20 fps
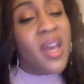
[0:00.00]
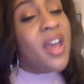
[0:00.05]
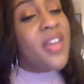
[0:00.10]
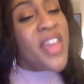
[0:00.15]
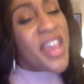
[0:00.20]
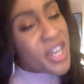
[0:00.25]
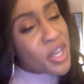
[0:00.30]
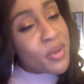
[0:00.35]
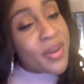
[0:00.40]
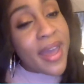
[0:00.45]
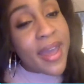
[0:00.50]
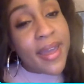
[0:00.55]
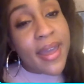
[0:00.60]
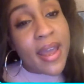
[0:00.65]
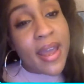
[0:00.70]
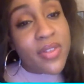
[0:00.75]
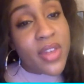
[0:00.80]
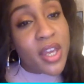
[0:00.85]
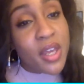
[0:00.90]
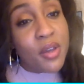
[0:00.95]
Thank you,
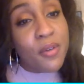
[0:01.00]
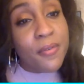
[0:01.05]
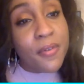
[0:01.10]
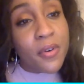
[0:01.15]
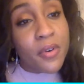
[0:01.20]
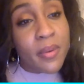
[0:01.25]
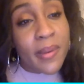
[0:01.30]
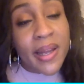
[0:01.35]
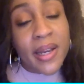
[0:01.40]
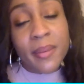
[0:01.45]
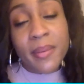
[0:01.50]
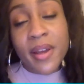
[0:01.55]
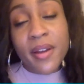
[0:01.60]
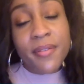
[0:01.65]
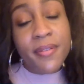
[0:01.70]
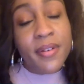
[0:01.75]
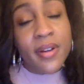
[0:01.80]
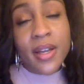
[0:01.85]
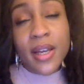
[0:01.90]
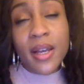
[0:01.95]
KK. Thank you for reminding me. I
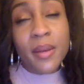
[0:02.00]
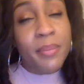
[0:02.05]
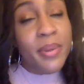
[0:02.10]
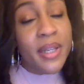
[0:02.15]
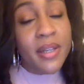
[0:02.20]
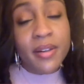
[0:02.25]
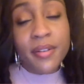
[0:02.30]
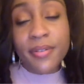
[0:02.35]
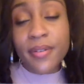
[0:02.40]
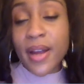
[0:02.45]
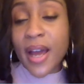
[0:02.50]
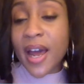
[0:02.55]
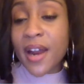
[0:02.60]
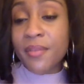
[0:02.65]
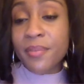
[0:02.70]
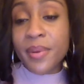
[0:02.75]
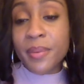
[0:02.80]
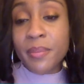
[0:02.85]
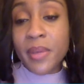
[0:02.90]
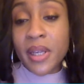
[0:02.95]
completely forgot. I've
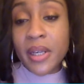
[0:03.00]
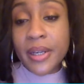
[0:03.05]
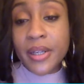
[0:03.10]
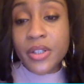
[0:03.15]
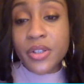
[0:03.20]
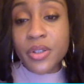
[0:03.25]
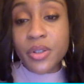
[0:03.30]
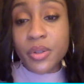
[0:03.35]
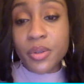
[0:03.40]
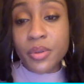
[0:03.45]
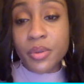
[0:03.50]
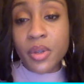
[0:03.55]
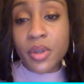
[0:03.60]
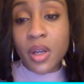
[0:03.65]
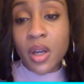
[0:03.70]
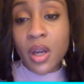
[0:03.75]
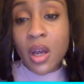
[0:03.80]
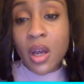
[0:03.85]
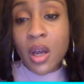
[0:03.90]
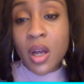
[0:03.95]
been meaning to
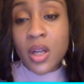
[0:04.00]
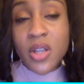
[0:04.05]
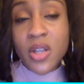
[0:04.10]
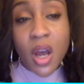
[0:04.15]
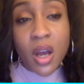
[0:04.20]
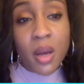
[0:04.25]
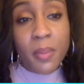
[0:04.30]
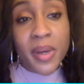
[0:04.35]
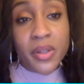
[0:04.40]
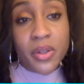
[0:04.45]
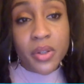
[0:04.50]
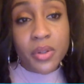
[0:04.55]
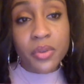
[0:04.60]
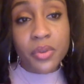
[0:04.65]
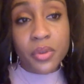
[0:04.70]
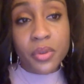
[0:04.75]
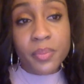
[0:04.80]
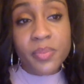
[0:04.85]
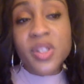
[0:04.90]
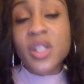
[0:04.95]
talk about the
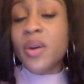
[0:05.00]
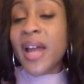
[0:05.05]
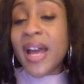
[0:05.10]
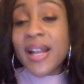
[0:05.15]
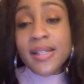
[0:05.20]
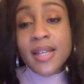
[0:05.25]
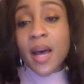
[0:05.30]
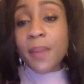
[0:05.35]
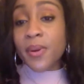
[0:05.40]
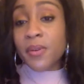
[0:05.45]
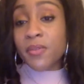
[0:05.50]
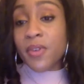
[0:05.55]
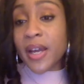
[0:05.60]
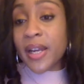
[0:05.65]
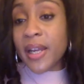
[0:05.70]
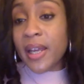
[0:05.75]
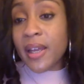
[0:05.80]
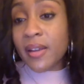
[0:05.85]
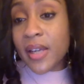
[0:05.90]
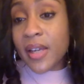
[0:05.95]
group. So that's up and
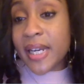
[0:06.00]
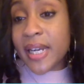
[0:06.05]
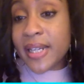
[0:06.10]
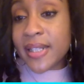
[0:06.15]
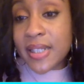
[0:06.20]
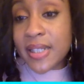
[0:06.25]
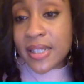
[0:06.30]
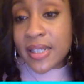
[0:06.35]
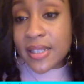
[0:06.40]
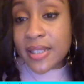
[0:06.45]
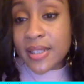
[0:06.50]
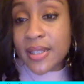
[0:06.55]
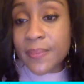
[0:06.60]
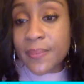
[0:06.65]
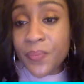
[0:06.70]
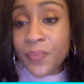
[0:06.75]
running. It exists.